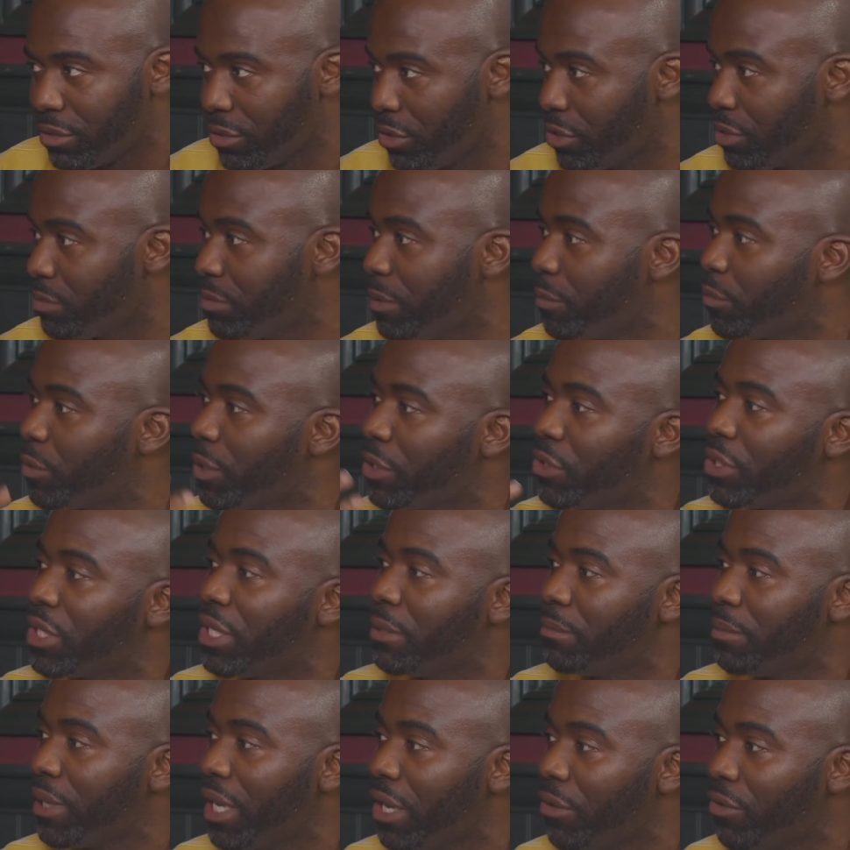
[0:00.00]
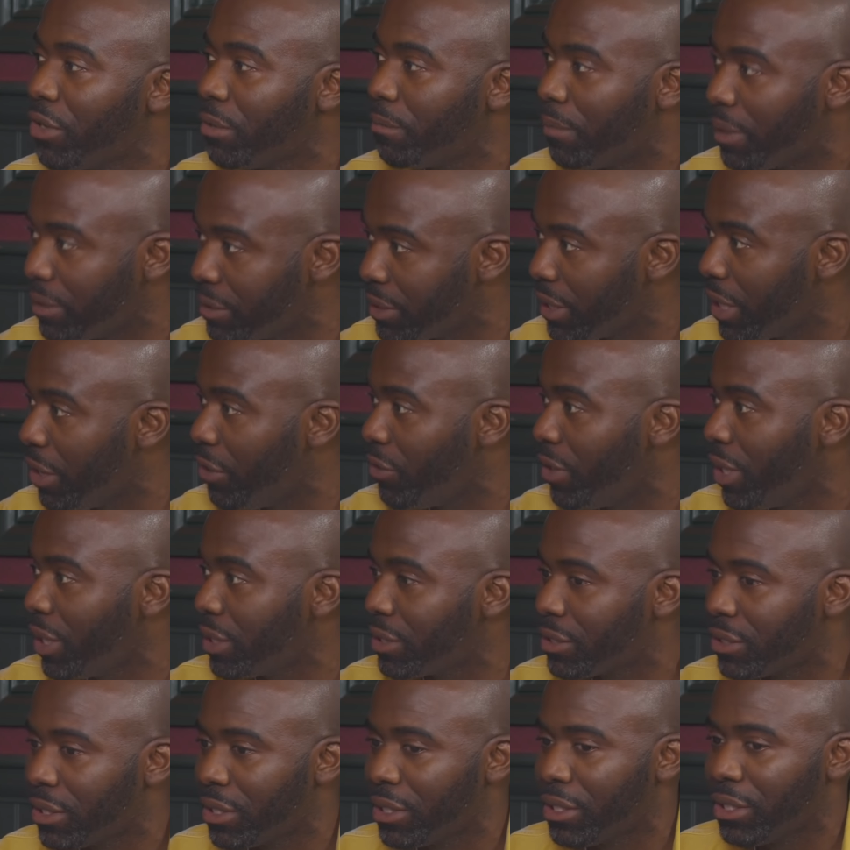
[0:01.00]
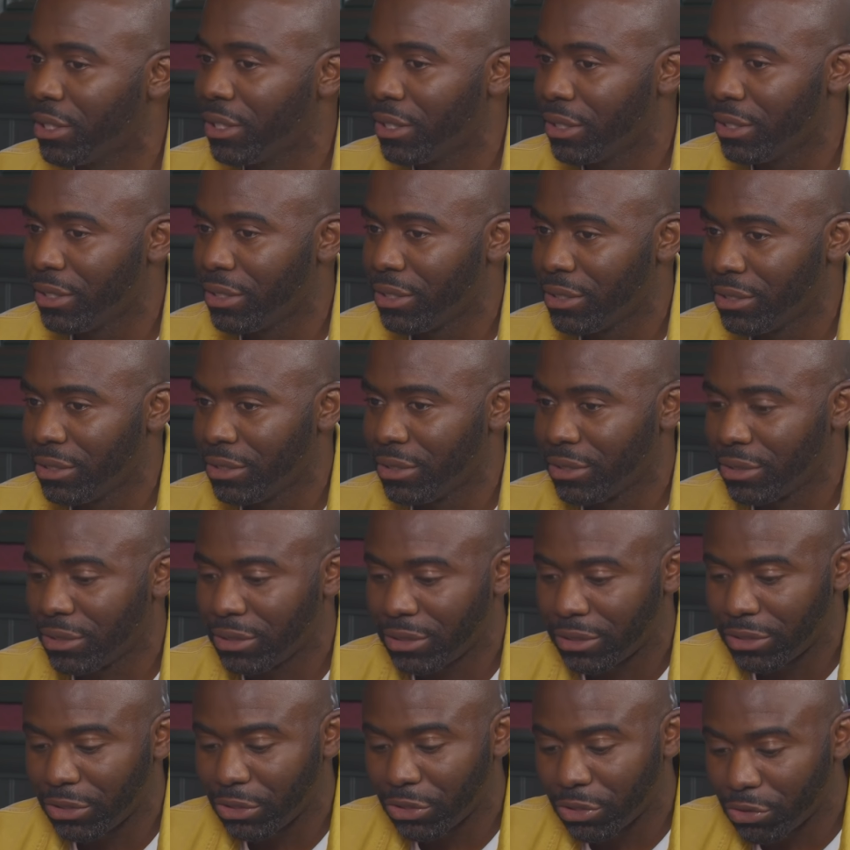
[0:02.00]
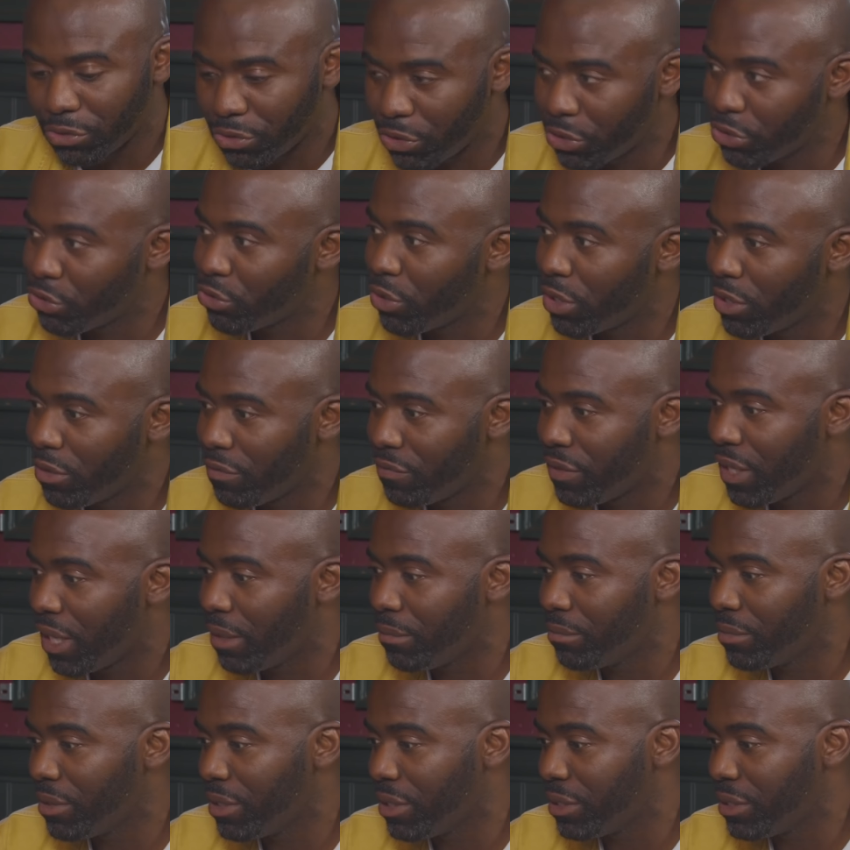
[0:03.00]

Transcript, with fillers: those yeah. people that you keep hearing about. Now, like, yeah, you know, you train with them.